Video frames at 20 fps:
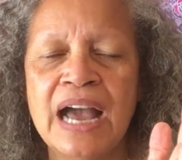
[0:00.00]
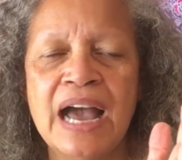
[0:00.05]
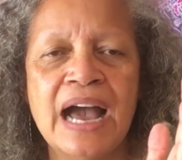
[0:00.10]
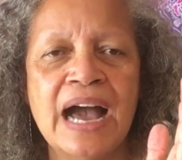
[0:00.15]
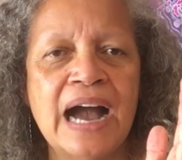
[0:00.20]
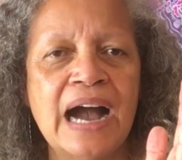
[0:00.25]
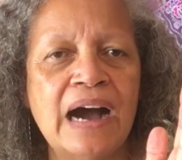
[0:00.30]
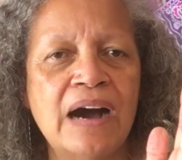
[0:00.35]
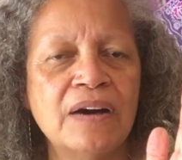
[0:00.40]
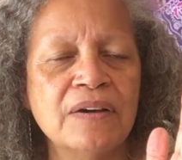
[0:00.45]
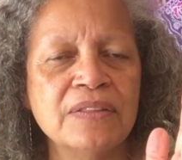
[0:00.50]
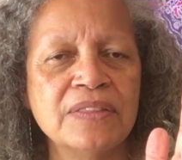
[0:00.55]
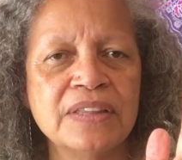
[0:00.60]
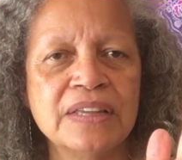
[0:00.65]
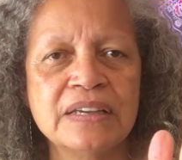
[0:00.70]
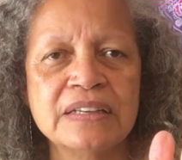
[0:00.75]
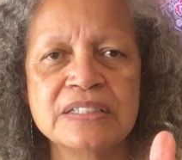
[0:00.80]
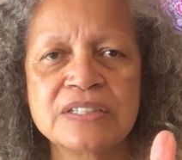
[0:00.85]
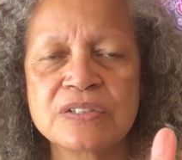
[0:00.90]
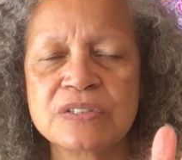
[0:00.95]
how
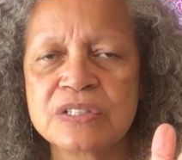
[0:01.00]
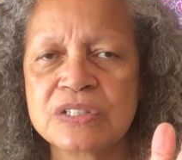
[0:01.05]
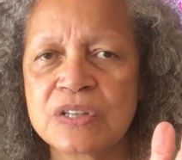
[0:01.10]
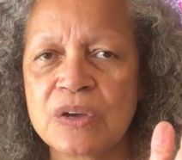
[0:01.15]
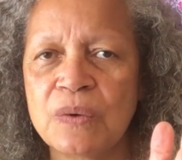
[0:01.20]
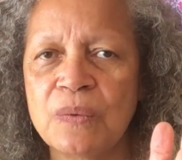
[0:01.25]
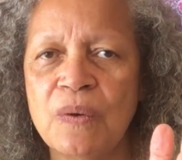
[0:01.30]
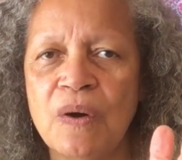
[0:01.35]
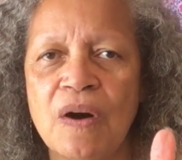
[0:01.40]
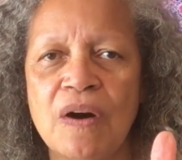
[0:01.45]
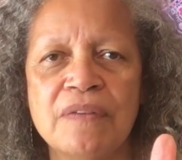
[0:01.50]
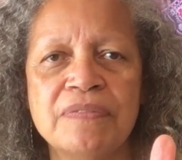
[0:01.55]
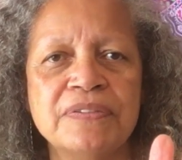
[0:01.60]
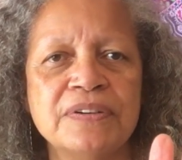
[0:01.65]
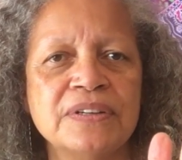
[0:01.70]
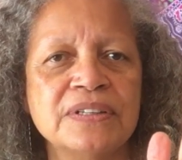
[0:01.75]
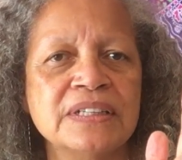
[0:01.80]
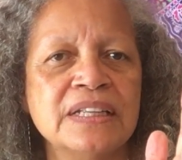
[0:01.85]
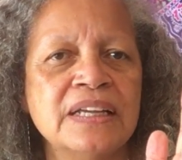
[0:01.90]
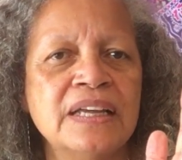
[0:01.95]
things are so awful,